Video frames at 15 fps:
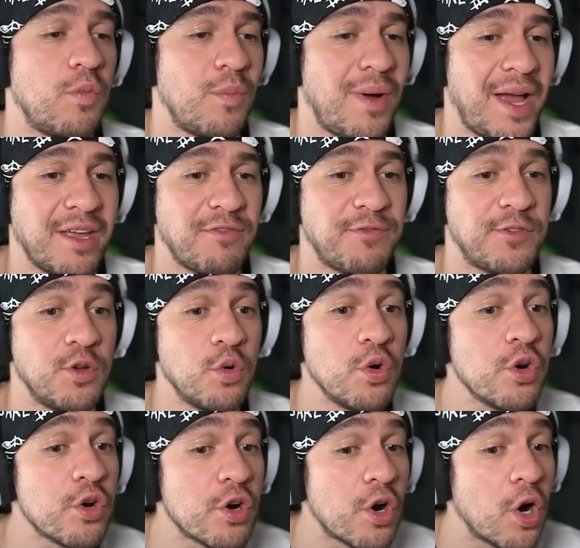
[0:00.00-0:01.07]
my
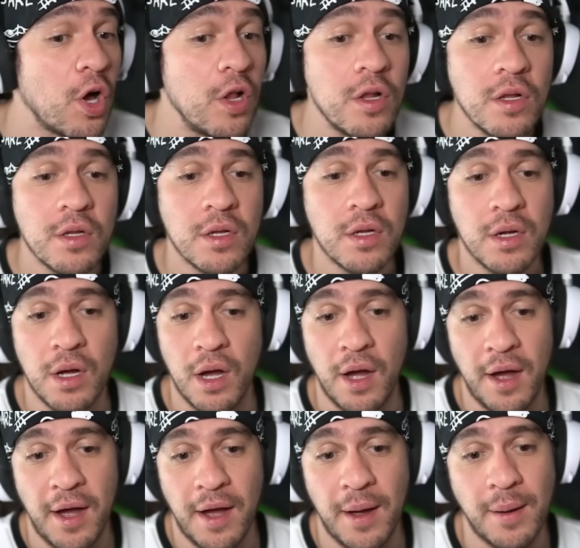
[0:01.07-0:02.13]
funeral.
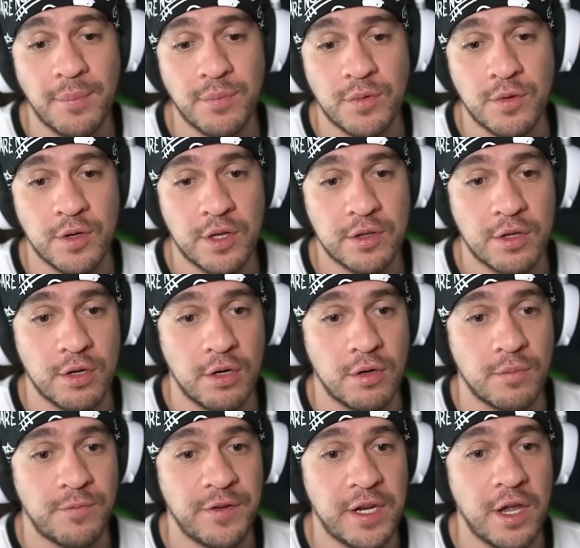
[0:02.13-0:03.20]
The
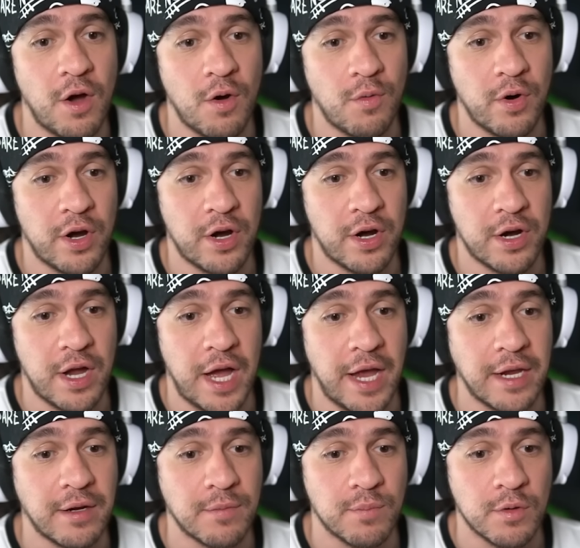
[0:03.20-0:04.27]
video where
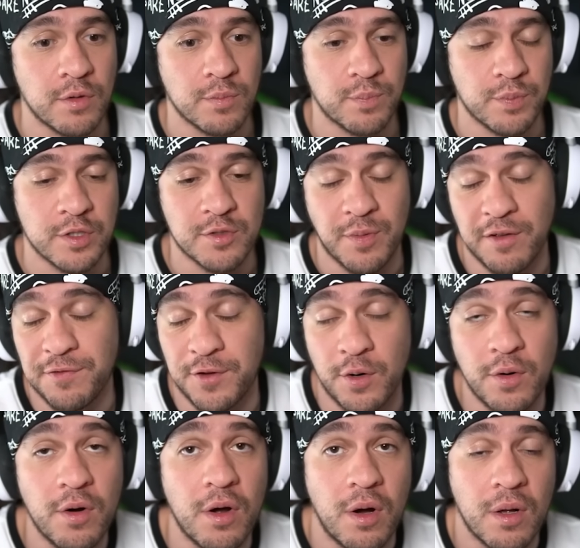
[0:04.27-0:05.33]
I... it's my
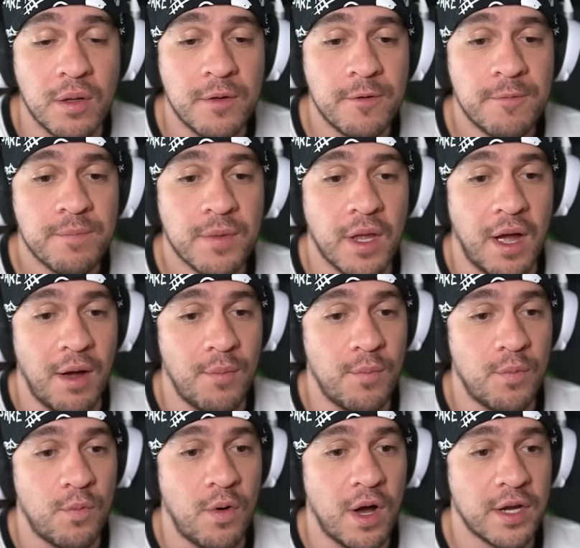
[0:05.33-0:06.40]
funeral.
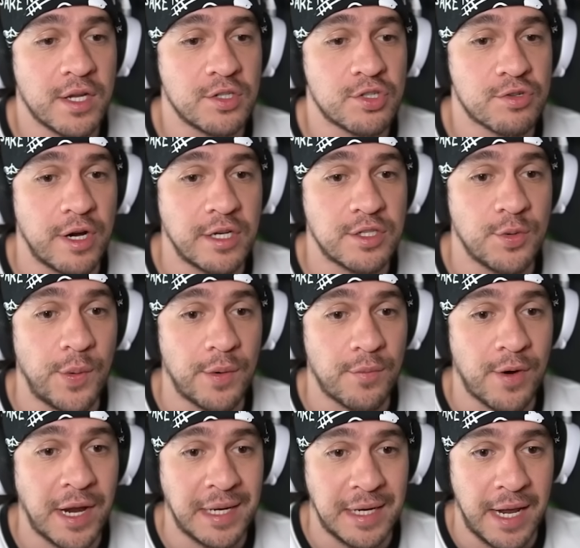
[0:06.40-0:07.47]
I'm walking straight to it
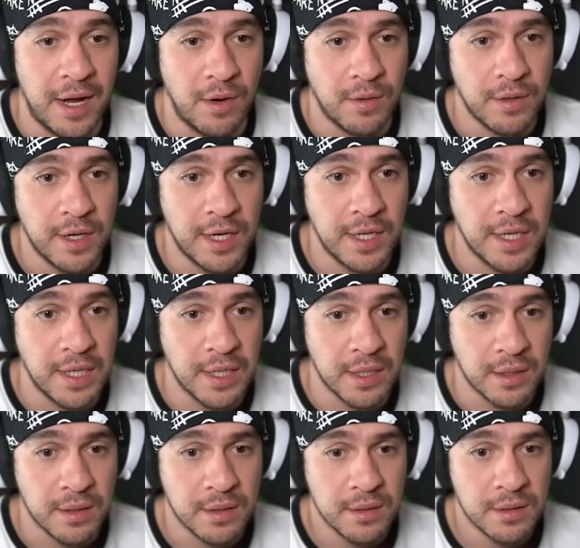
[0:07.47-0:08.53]
right now. In
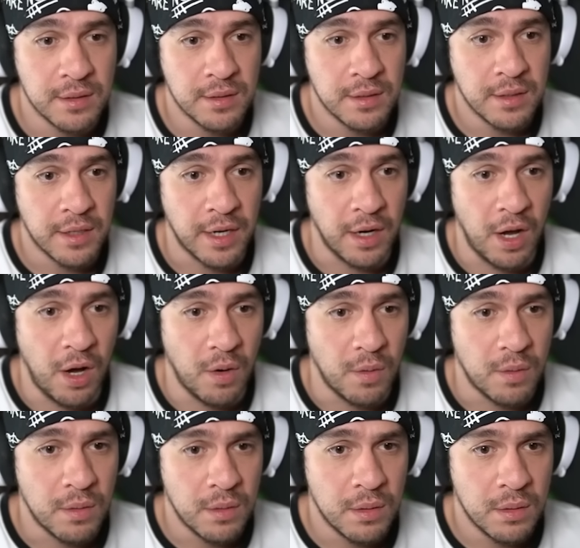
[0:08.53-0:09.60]
here.
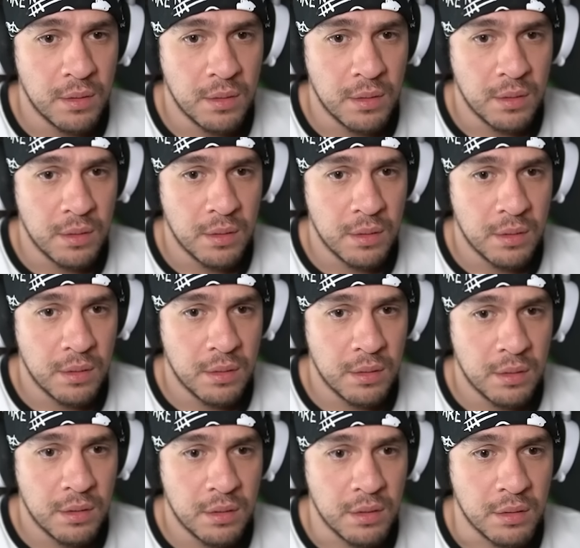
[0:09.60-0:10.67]
Hello.
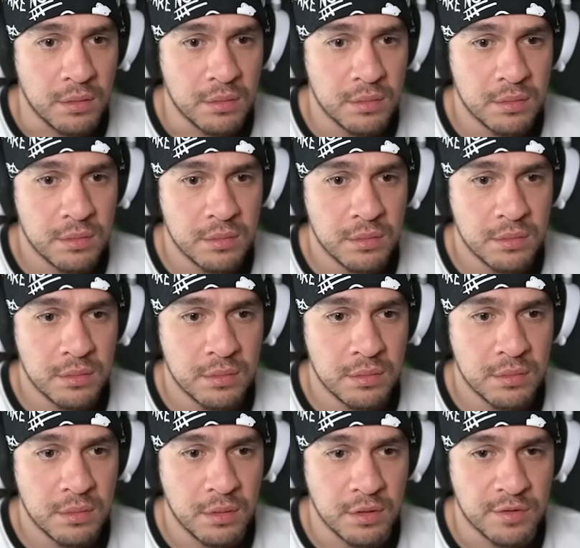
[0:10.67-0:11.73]
Oh.
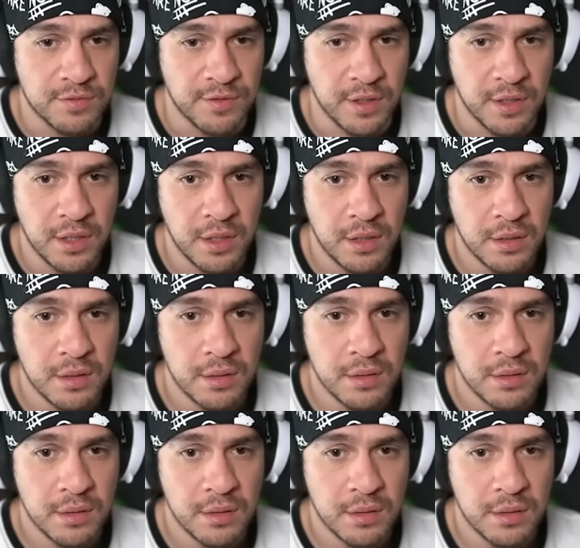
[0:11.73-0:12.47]
Looks friendly.